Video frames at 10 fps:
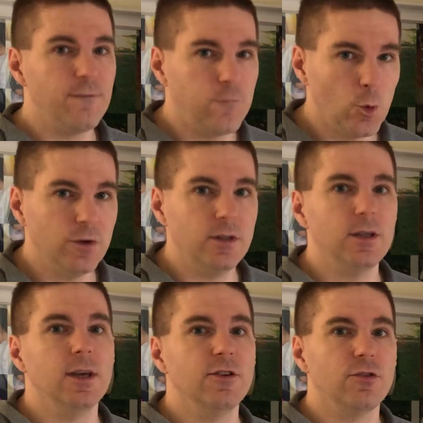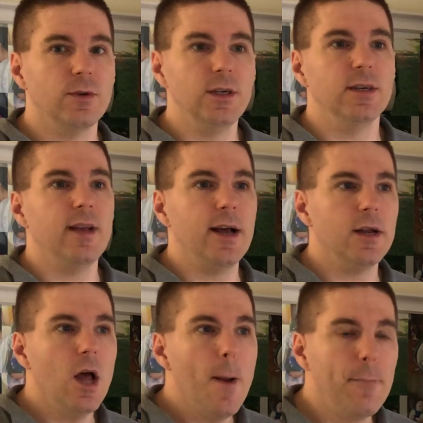forcing extra innings and
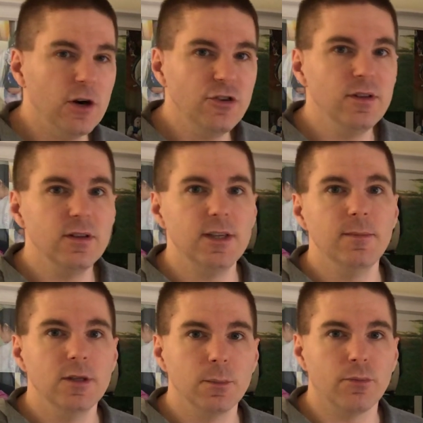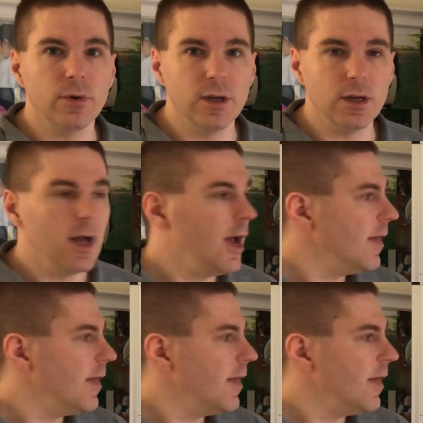pushing the team to the brink.